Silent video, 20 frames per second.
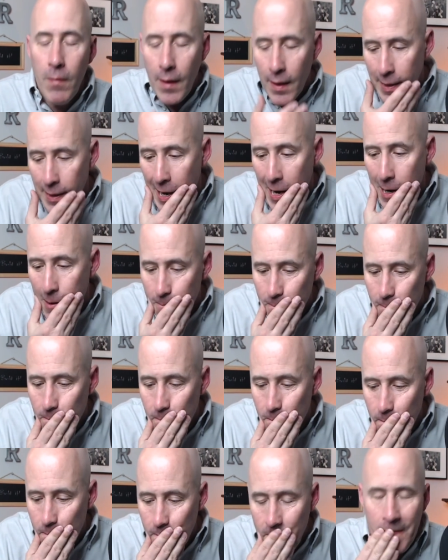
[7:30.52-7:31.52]
Now,
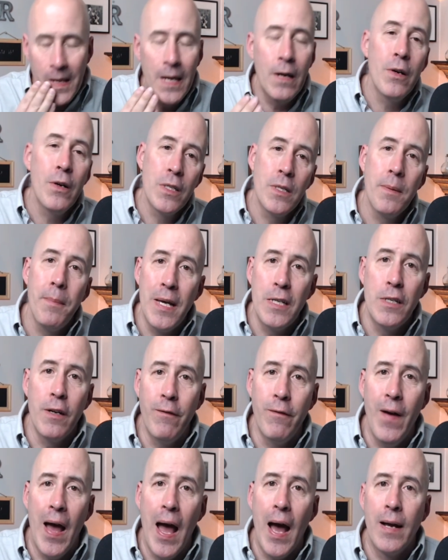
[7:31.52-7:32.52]
here is a basic
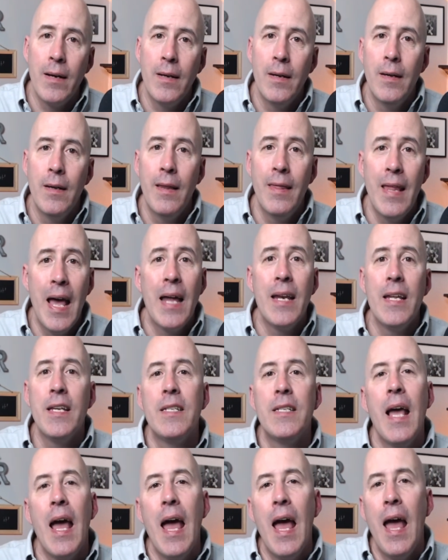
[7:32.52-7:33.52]
fact, and that
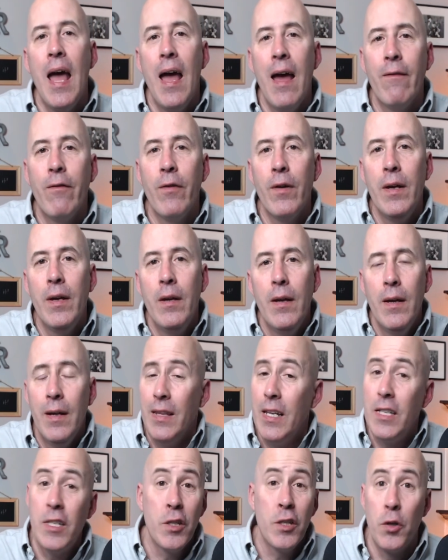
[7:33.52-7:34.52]
is every, and
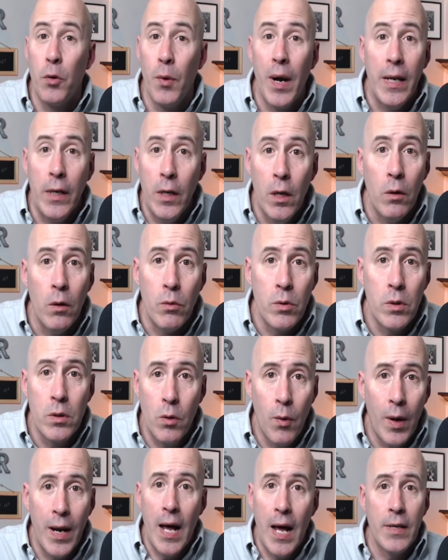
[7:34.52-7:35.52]
this is great news,
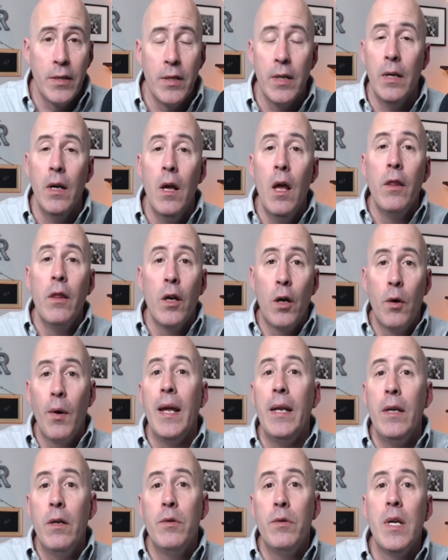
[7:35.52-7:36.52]
quite honestly. The
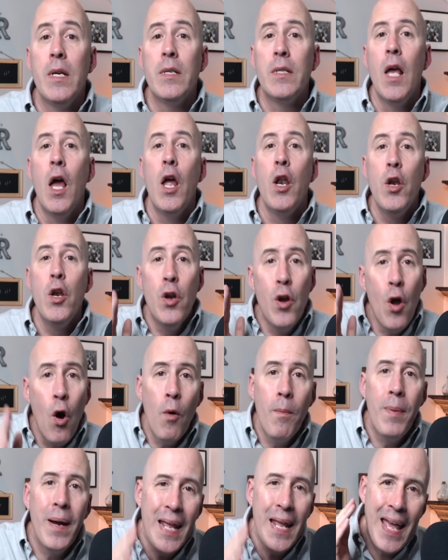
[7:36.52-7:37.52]
great news is
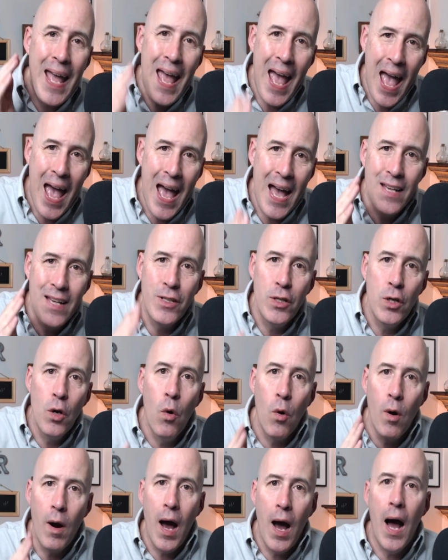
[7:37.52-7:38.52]
nobody has
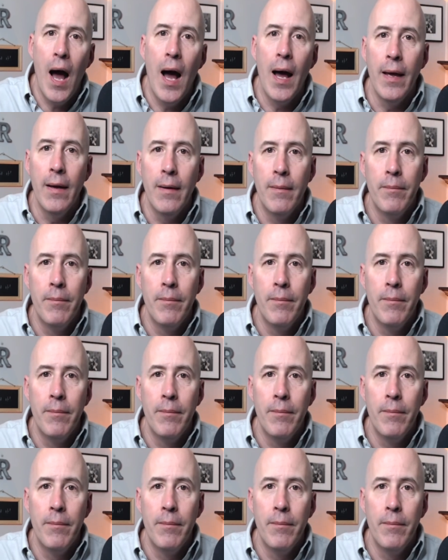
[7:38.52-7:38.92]
your eye.